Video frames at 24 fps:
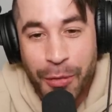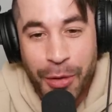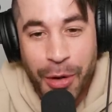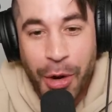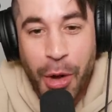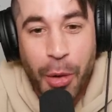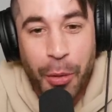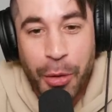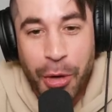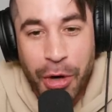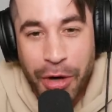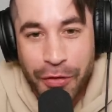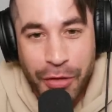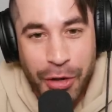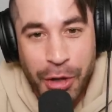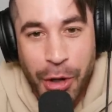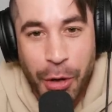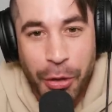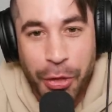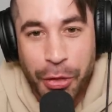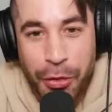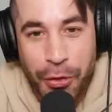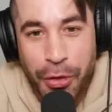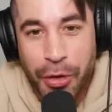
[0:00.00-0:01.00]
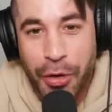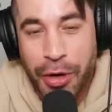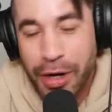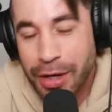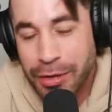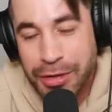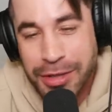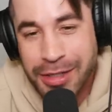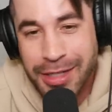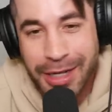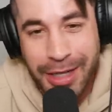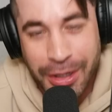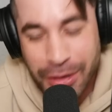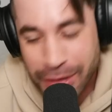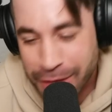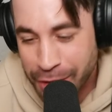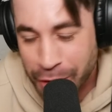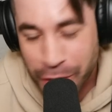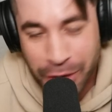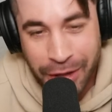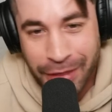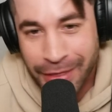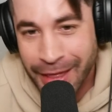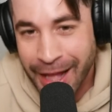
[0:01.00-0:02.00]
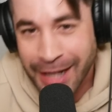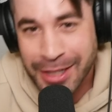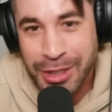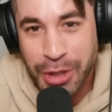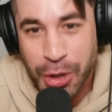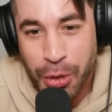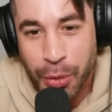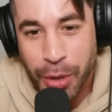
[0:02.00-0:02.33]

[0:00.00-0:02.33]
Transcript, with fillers: have to go through it. It was just like literally that. Like,